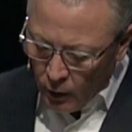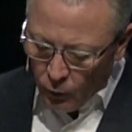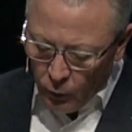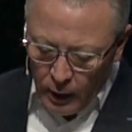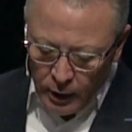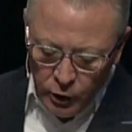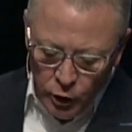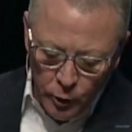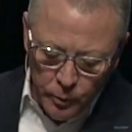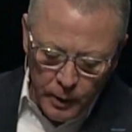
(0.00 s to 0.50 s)

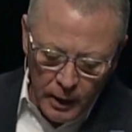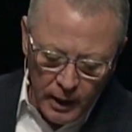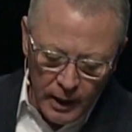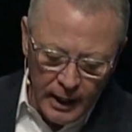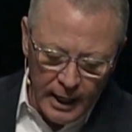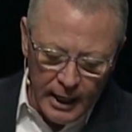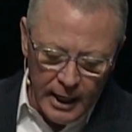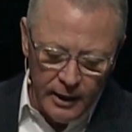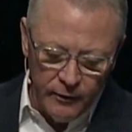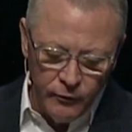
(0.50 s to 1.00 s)
when you
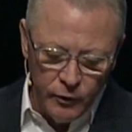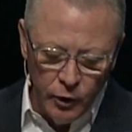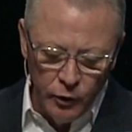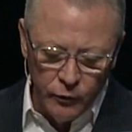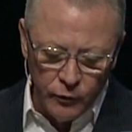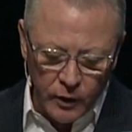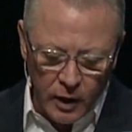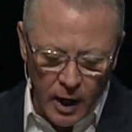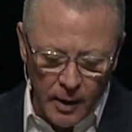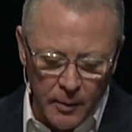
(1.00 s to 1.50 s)
believe
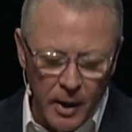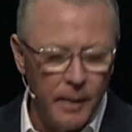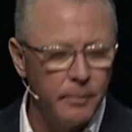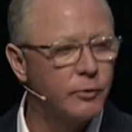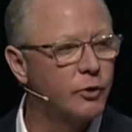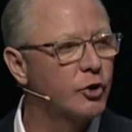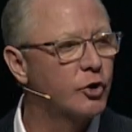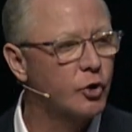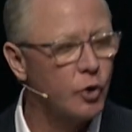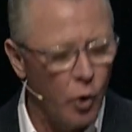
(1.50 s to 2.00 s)
you've come
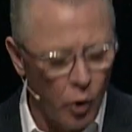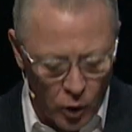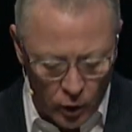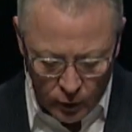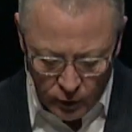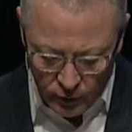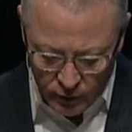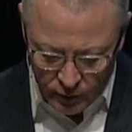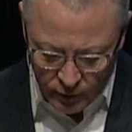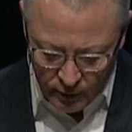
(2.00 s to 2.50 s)
up
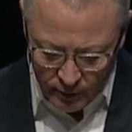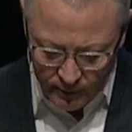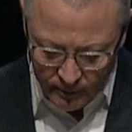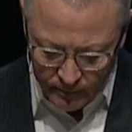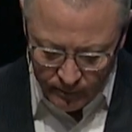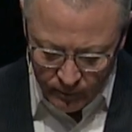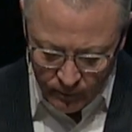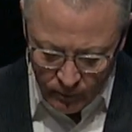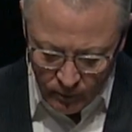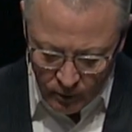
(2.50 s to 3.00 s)
short
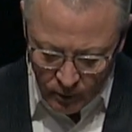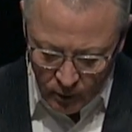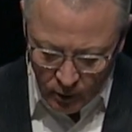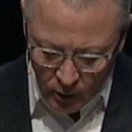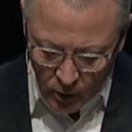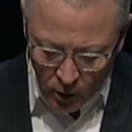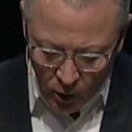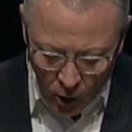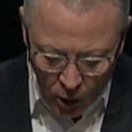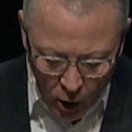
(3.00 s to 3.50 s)

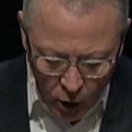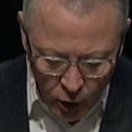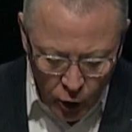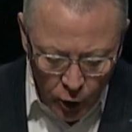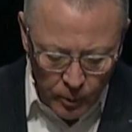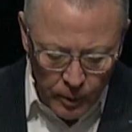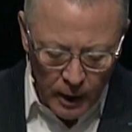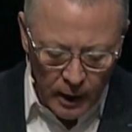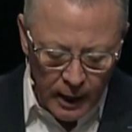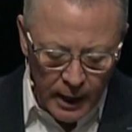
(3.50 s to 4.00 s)
or
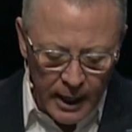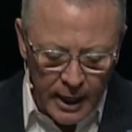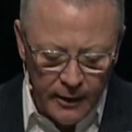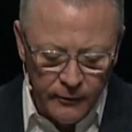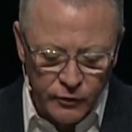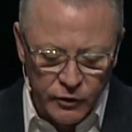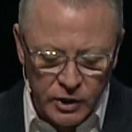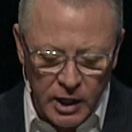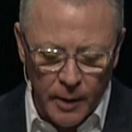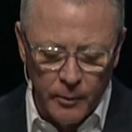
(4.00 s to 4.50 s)
you
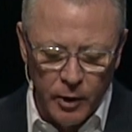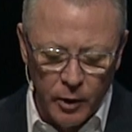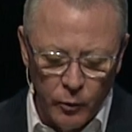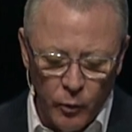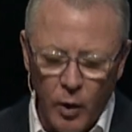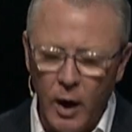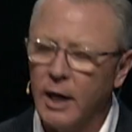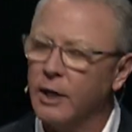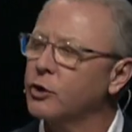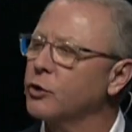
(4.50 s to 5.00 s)
believe someone
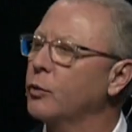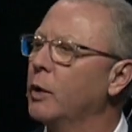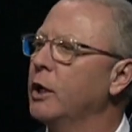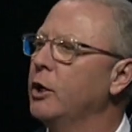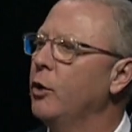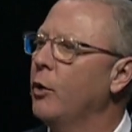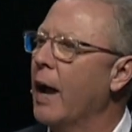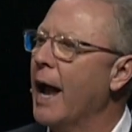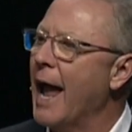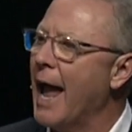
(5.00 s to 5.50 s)
wants what
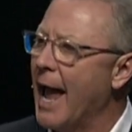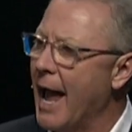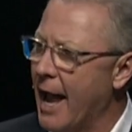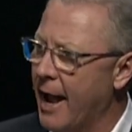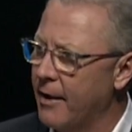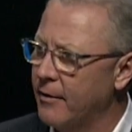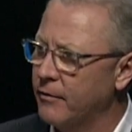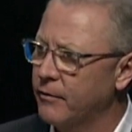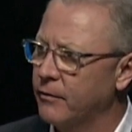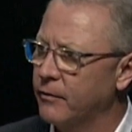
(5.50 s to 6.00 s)
you
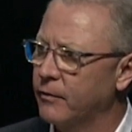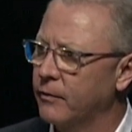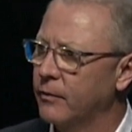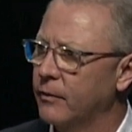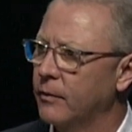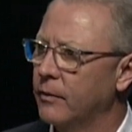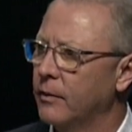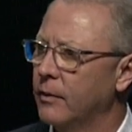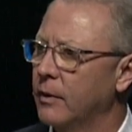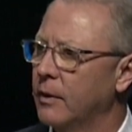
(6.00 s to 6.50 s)
have.
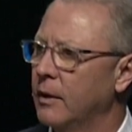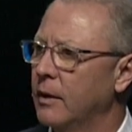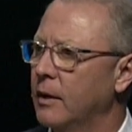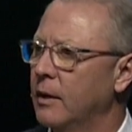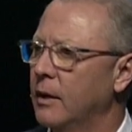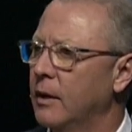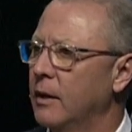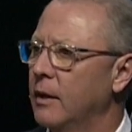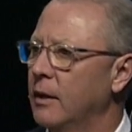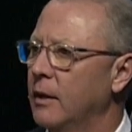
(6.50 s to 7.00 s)

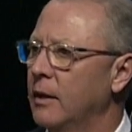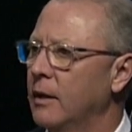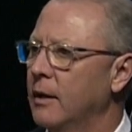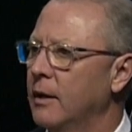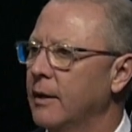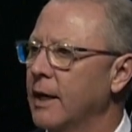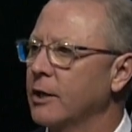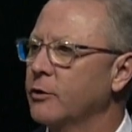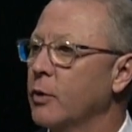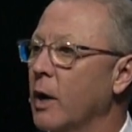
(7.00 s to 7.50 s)

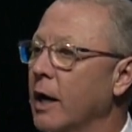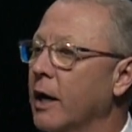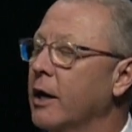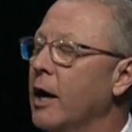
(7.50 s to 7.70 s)
That's why